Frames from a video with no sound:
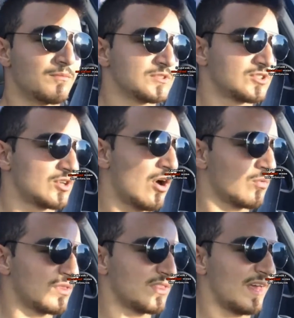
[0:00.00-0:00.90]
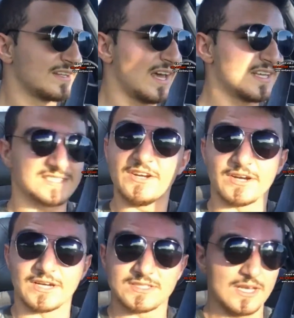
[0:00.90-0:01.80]
song with like nice
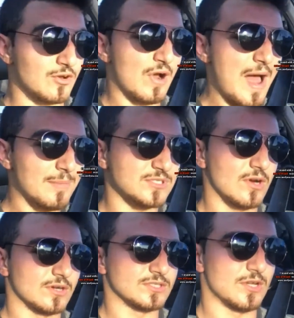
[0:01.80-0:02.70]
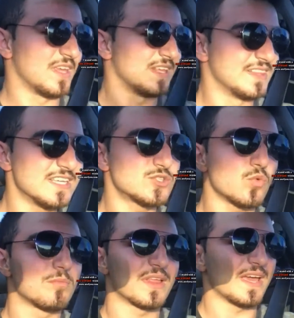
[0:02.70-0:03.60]
lyrics, like a rap song or something. This
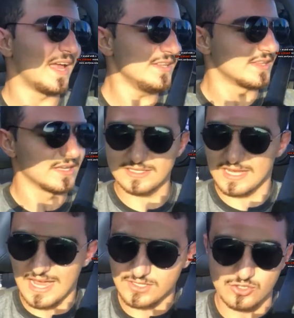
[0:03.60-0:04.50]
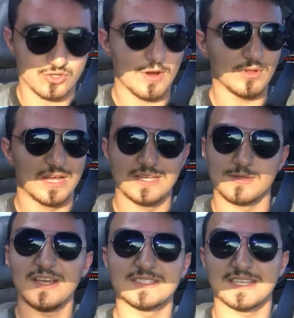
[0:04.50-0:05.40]
will play anything because it has the treble, it has the
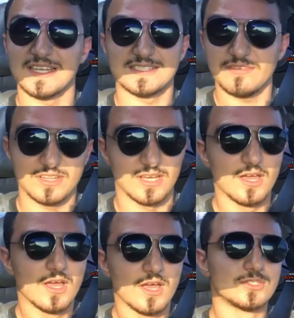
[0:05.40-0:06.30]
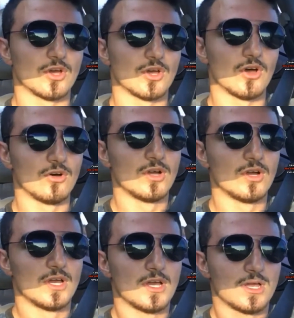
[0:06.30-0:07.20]
bass, it has everything. So
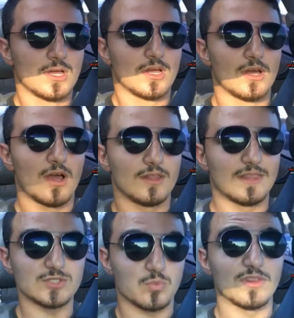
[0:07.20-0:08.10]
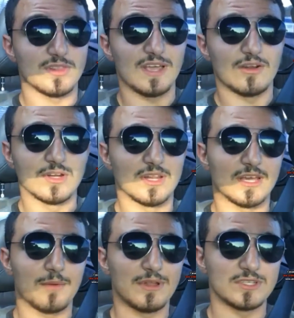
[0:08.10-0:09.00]
that's one thing I really
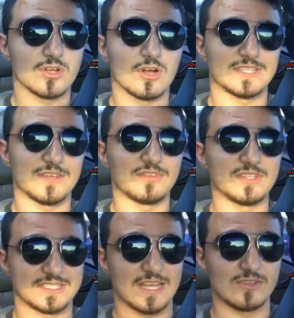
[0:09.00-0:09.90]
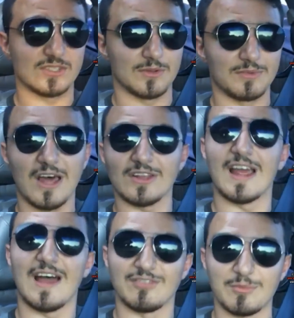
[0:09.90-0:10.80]
like about this car, is definitely the sound system. Now that I
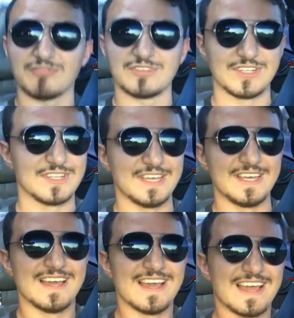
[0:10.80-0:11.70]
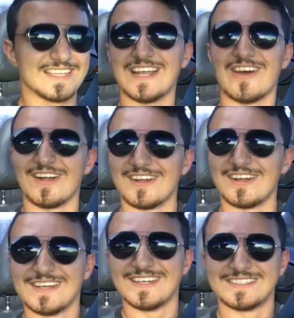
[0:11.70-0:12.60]
have the muffler delete, it's kind of hard
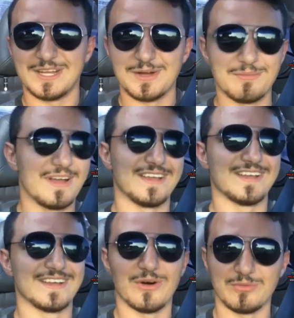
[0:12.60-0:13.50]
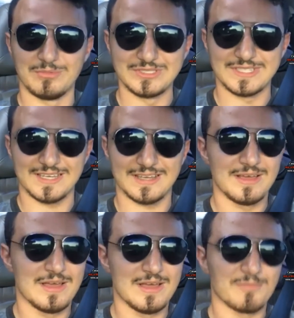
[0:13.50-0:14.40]
to hear my own music,
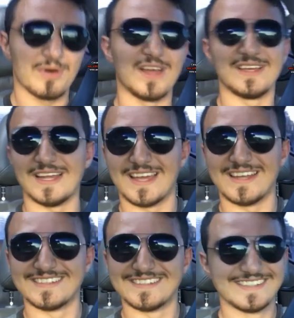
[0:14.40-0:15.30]
but yet again,